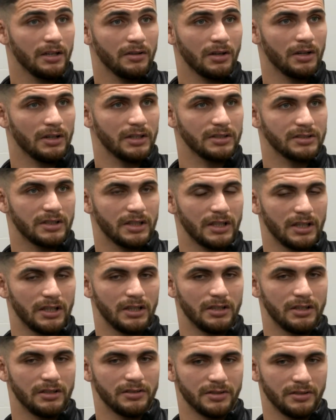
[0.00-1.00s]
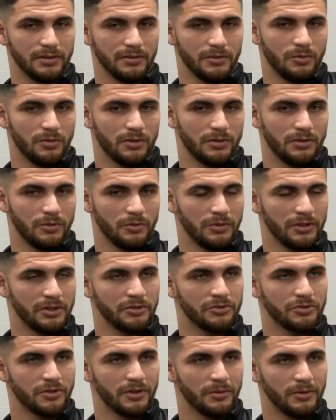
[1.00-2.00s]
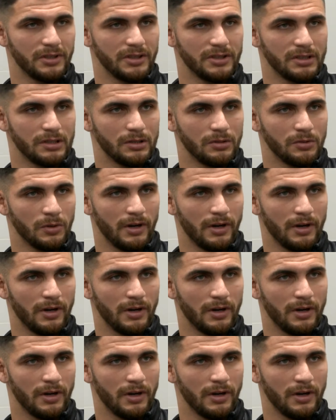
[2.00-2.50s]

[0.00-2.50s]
no, that's it. Listen, you want to enjoy what you do.